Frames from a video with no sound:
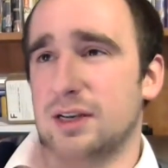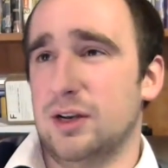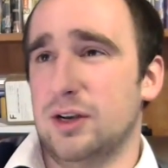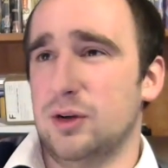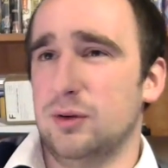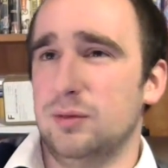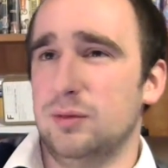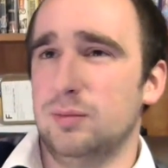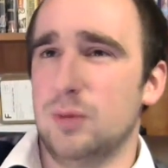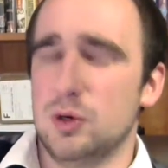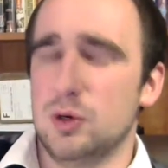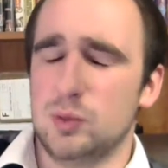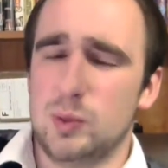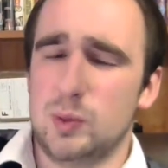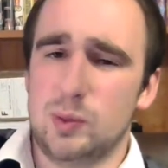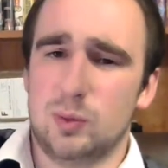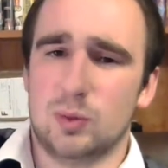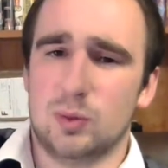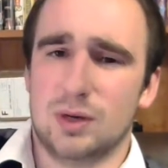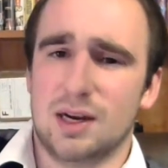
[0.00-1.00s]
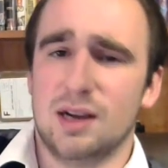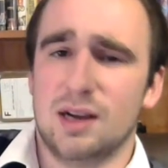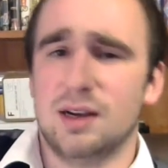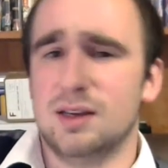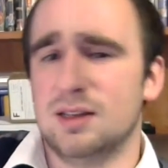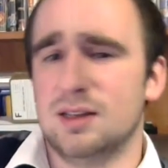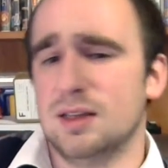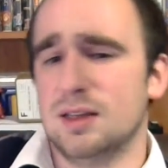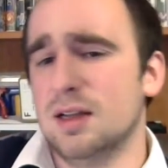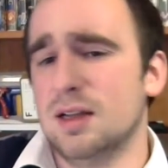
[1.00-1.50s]
And I know most people were
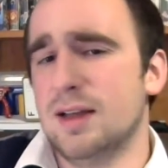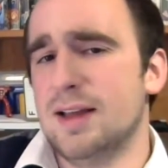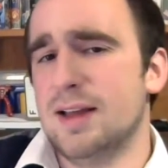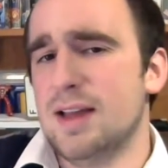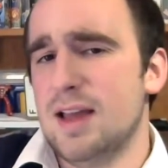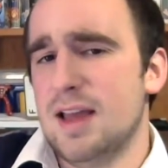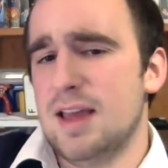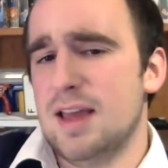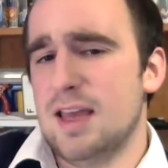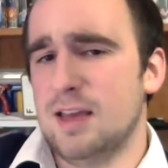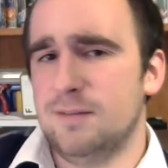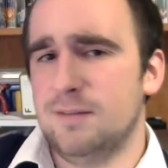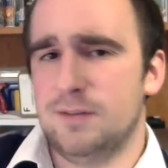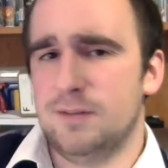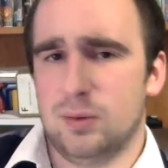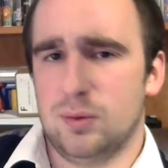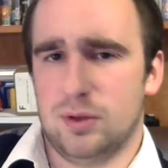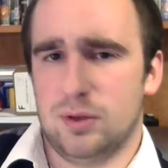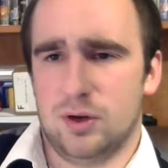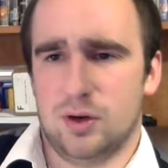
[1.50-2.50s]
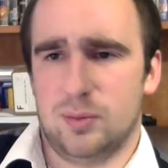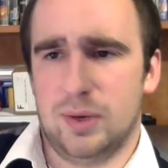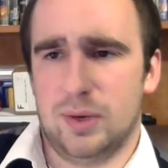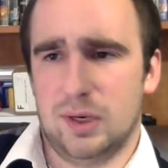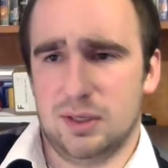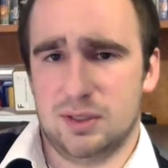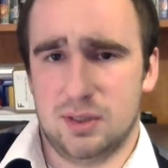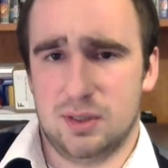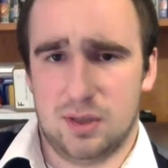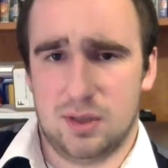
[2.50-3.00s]
kind of iffy with her
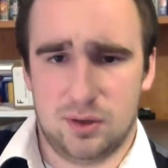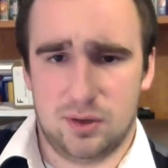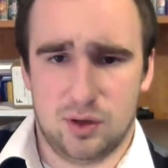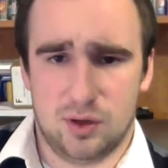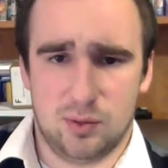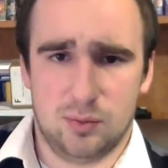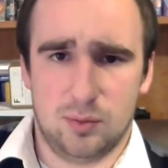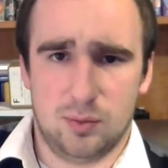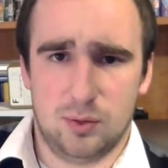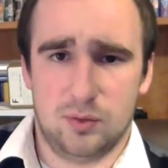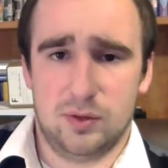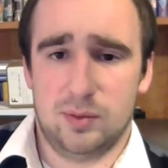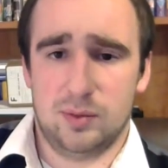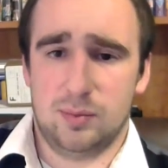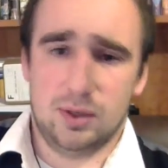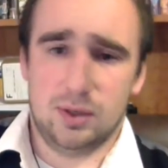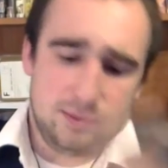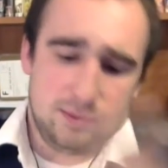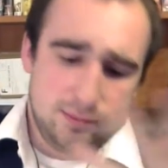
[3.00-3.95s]
appearance in the third movie, but